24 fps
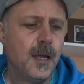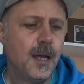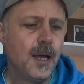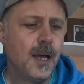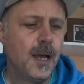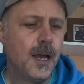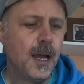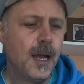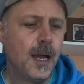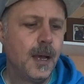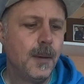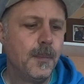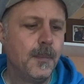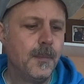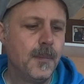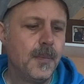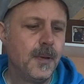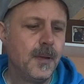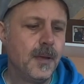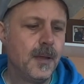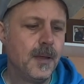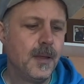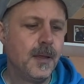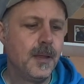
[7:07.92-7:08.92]
The
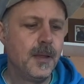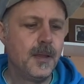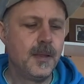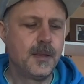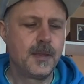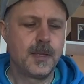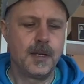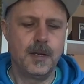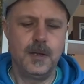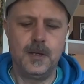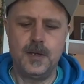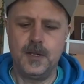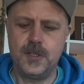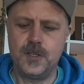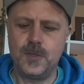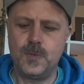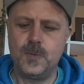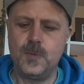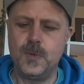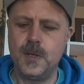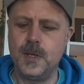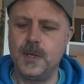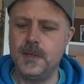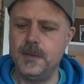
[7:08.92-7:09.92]

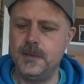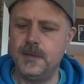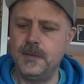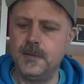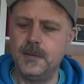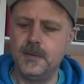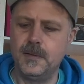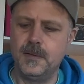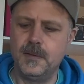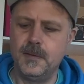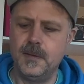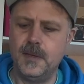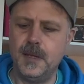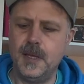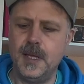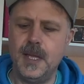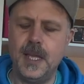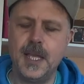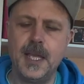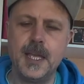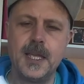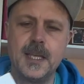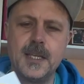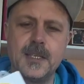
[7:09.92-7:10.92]
last one
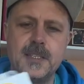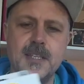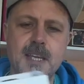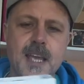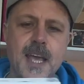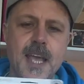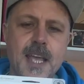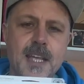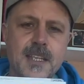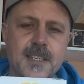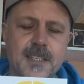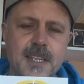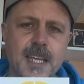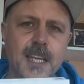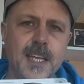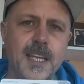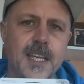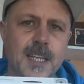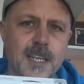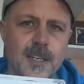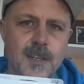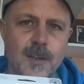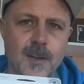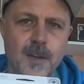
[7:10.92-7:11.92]
is a
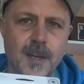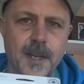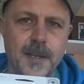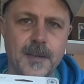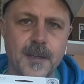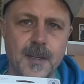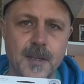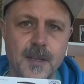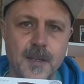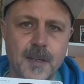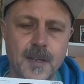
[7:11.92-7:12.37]
sinking line.